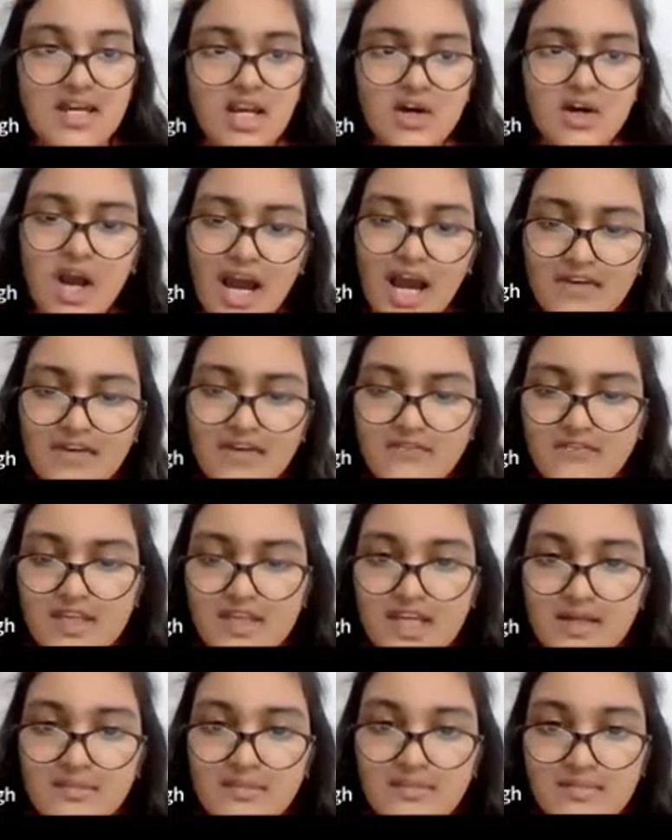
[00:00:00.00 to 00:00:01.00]
Now
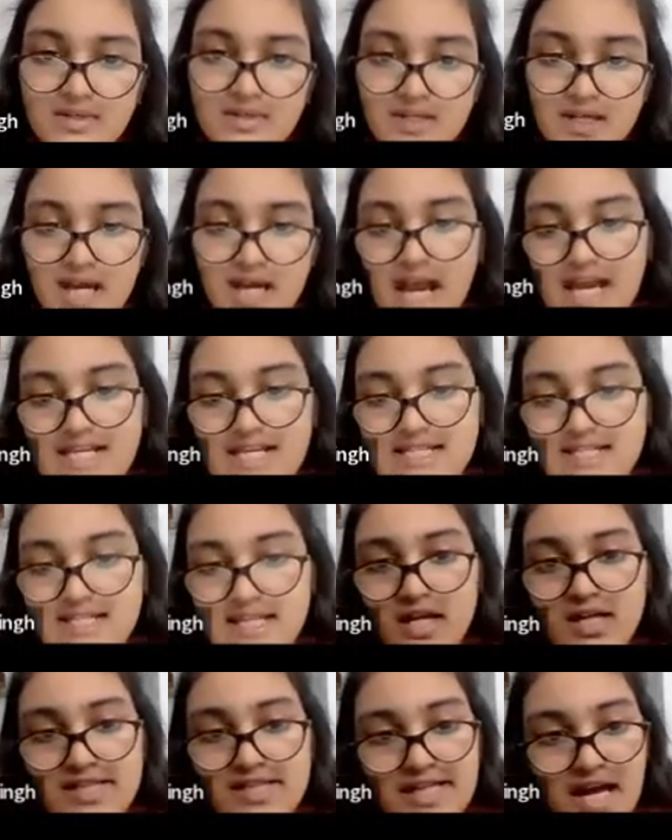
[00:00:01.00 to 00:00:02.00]
iframe has a